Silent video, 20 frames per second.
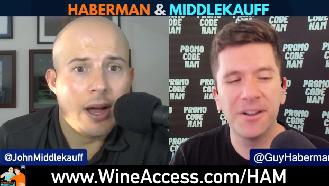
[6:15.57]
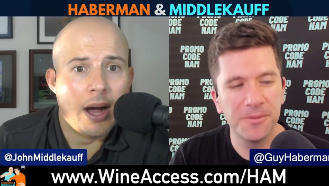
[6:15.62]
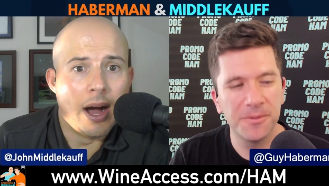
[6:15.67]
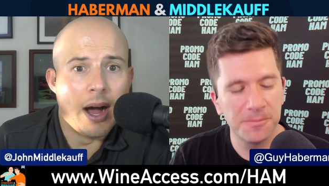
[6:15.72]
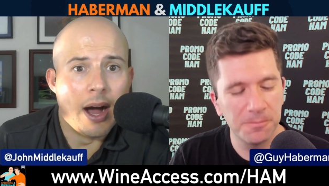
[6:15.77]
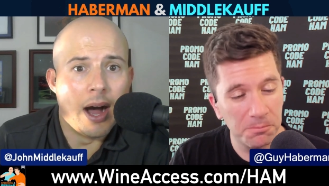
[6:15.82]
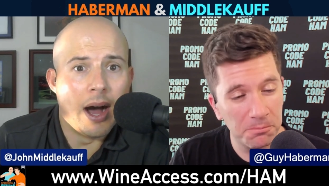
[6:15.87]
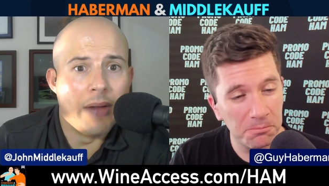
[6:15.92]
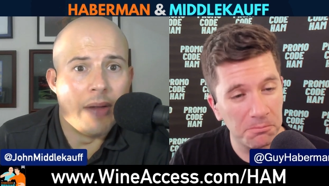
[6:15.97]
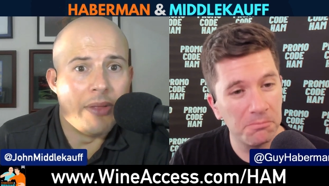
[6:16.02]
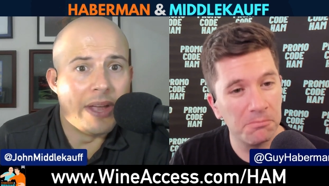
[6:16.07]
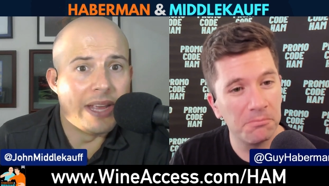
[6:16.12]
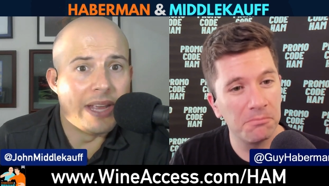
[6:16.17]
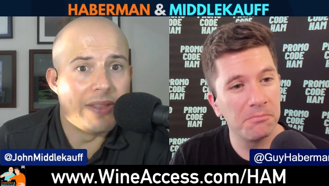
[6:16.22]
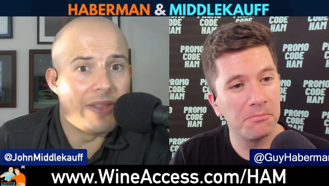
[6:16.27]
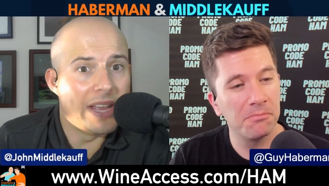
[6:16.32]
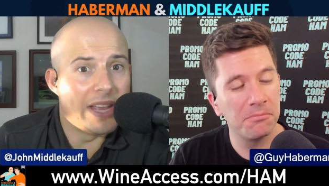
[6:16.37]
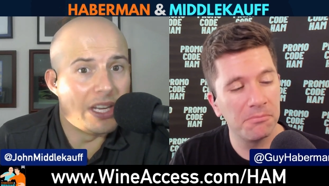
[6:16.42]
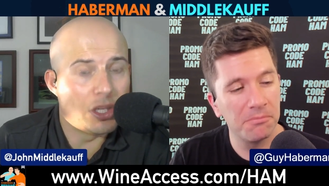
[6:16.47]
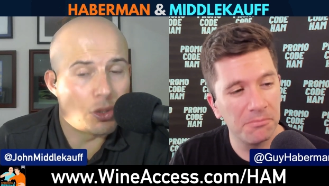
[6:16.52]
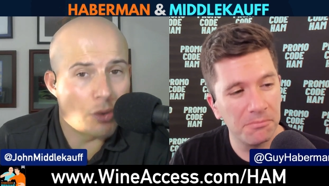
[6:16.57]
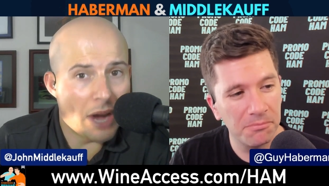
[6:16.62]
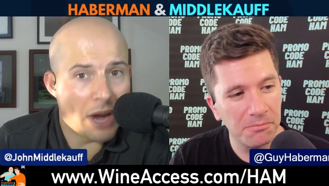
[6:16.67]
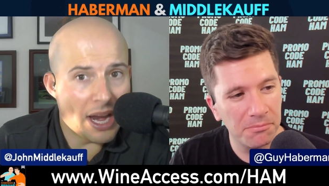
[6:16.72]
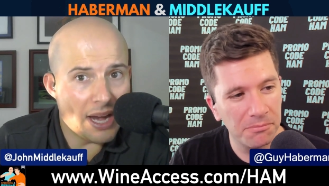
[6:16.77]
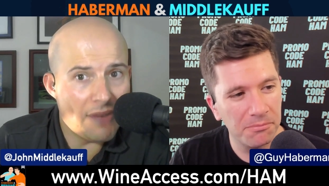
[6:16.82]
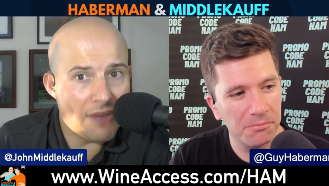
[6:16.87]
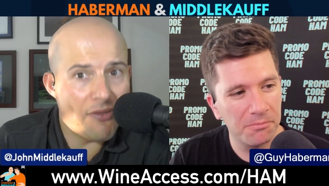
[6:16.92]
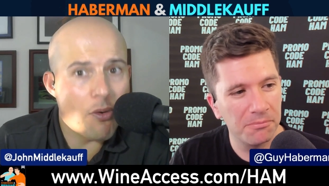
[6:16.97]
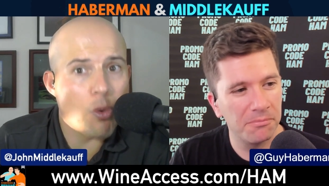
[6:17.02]
Speaker 1: Uh, they they
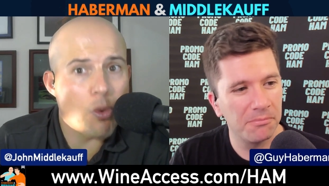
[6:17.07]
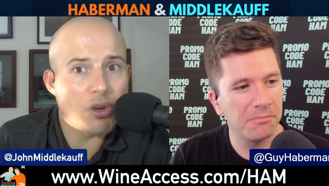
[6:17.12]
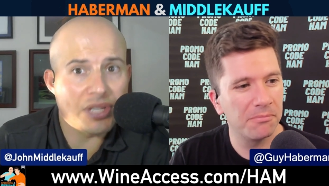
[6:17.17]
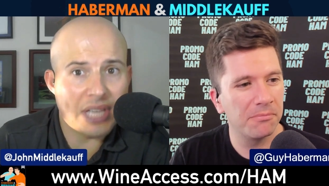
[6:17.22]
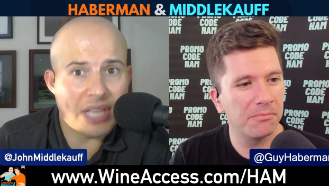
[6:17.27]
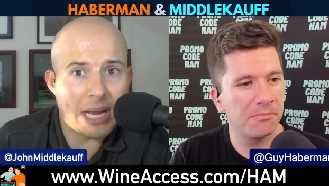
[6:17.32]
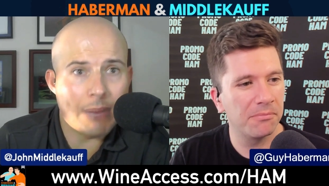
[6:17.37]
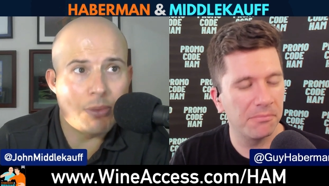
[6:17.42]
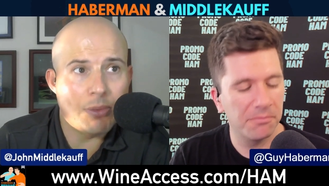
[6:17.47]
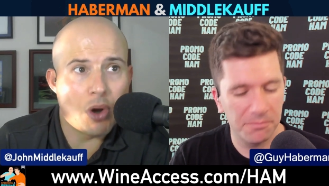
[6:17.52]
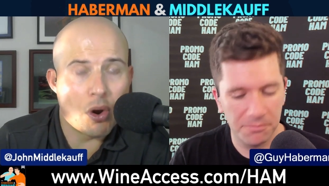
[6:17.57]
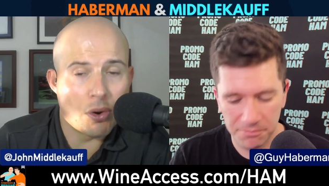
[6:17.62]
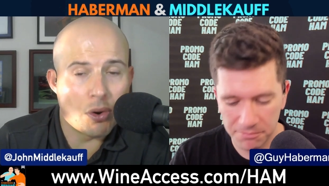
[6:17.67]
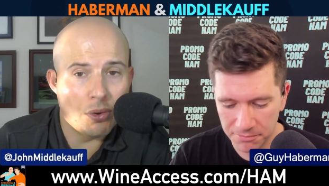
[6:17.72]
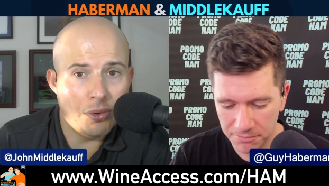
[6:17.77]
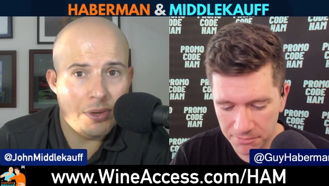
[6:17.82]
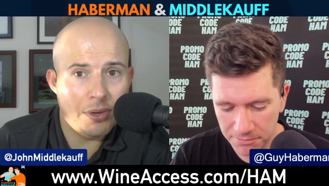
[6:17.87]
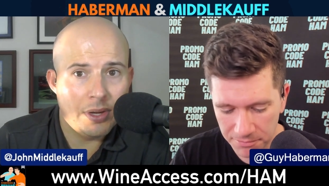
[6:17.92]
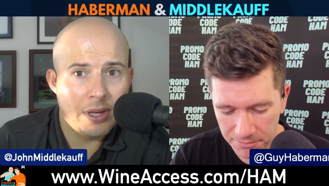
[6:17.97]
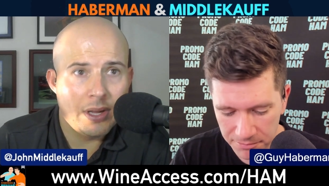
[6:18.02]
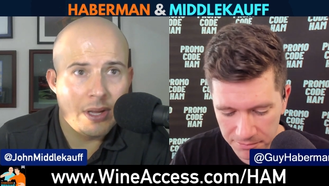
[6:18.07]
trade for Sam Darnold.